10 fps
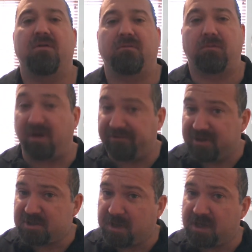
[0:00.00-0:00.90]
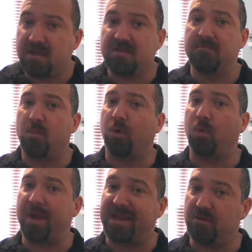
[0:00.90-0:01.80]
Roughly speaking, the more
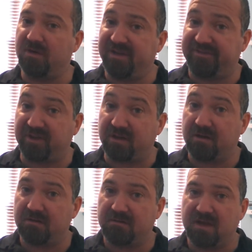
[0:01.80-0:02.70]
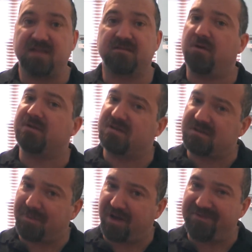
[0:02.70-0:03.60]
weight you lifted, as long as it's
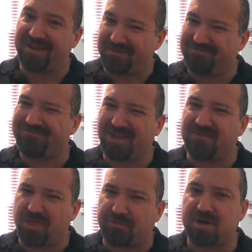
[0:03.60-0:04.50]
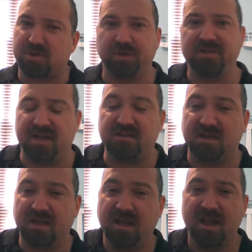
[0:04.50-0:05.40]
above a given threshold
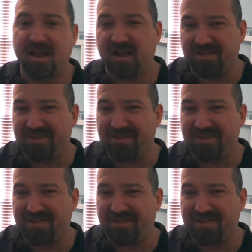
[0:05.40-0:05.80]
intensity, and